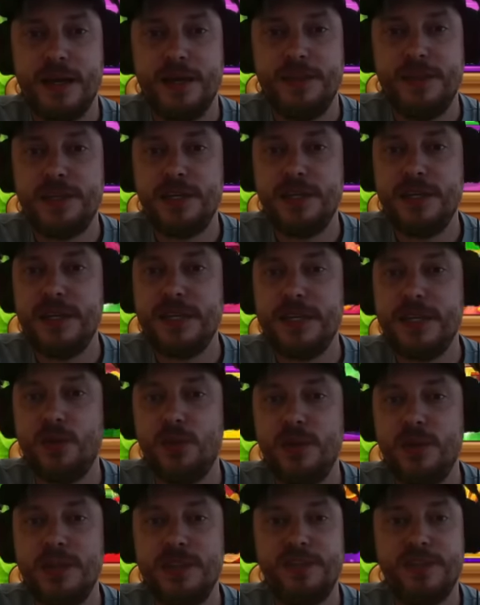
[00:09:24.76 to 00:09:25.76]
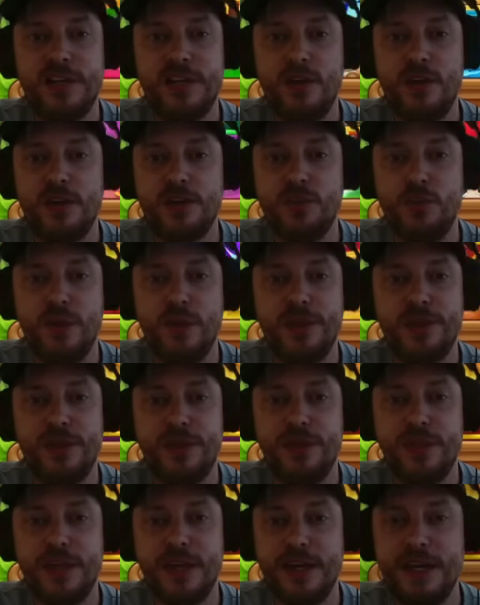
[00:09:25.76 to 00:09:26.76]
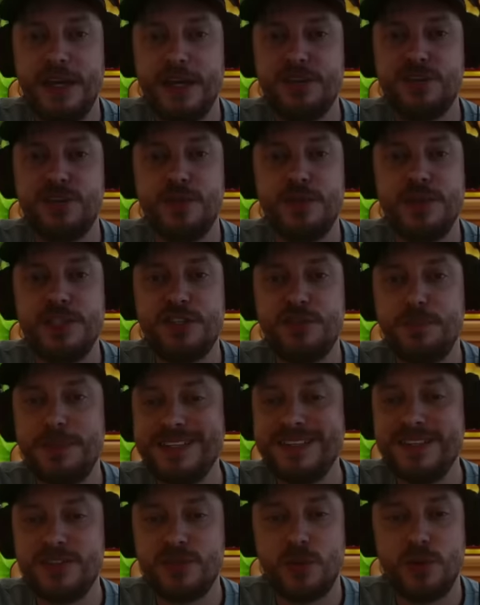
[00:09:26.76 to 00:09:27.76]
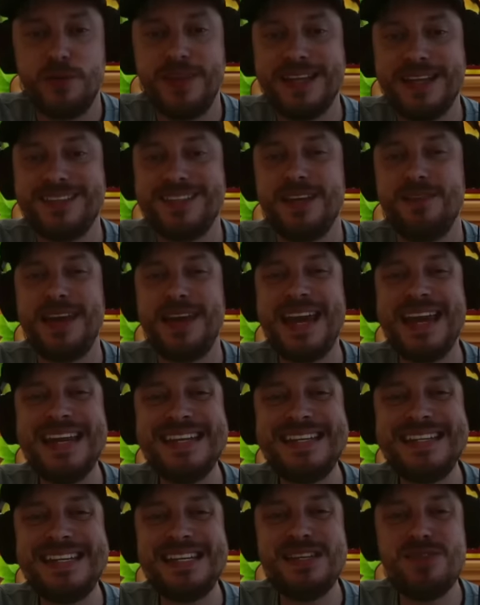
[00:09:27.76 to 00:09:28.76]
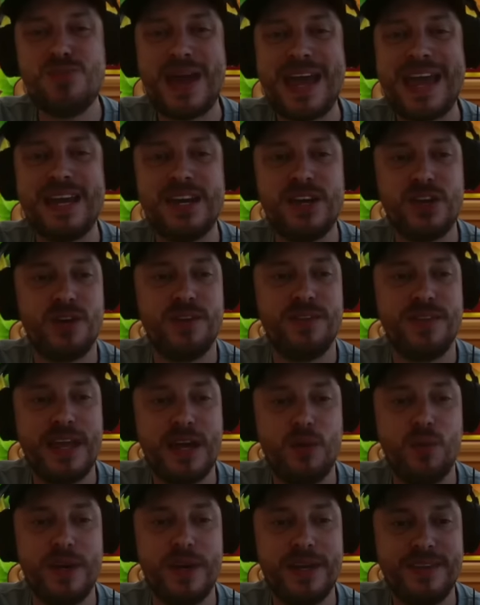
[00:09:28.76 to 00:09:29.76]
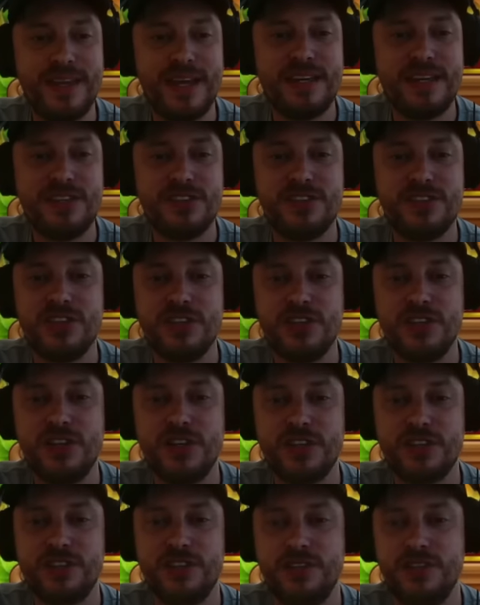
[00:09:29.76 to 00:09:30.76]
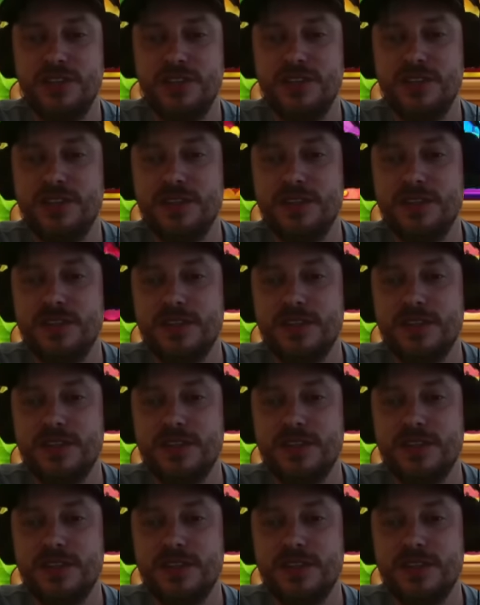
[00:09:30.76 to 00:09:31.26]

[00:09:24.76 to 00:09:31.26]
I think you need to get all of these unlocked with uh, extra respins, all of that stuff. eighty rand on that one, that is not good.